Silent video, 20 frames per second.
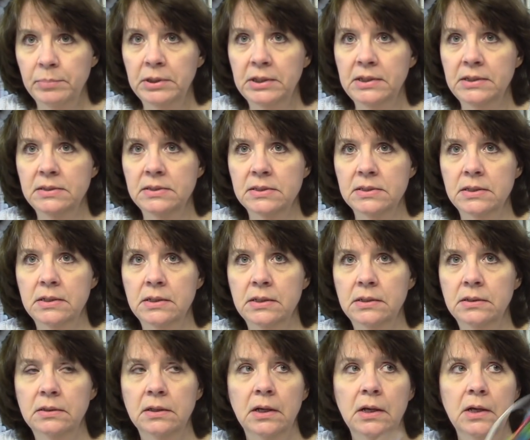pleats in
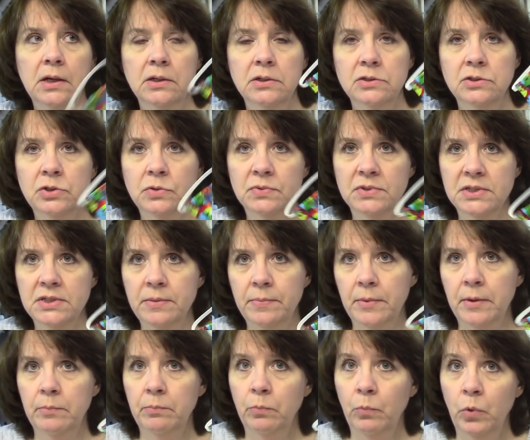it, don't
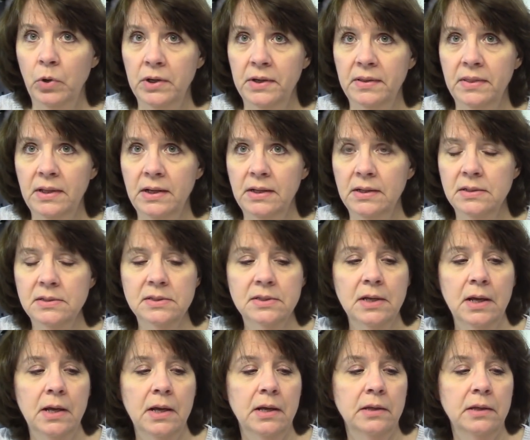send them one of these.